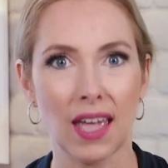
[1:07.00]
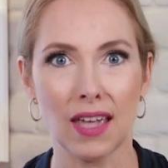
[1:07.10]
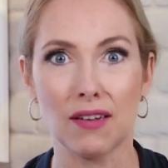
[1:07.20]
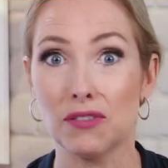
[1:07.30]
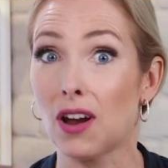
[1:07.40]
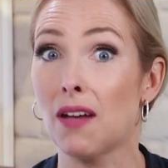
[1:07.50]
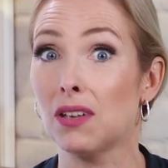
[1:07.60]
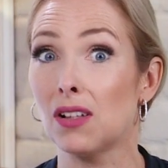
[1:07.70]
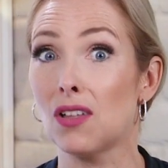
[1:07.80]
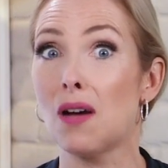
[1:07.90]
day, if you're
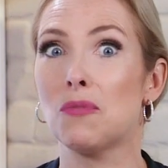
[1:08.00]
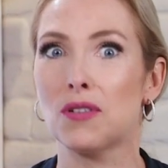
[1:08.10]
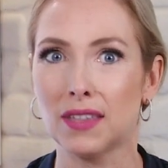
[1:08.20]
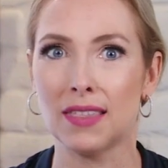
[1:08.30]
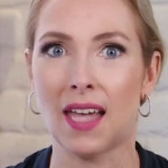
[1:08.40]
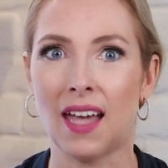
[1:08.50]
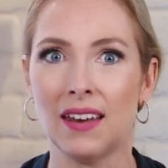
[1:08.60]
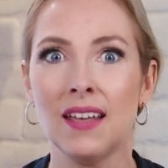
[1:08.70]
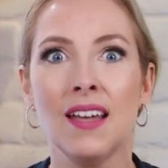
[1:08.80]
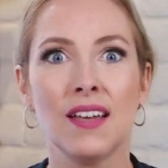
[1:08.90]
having a lot more than that,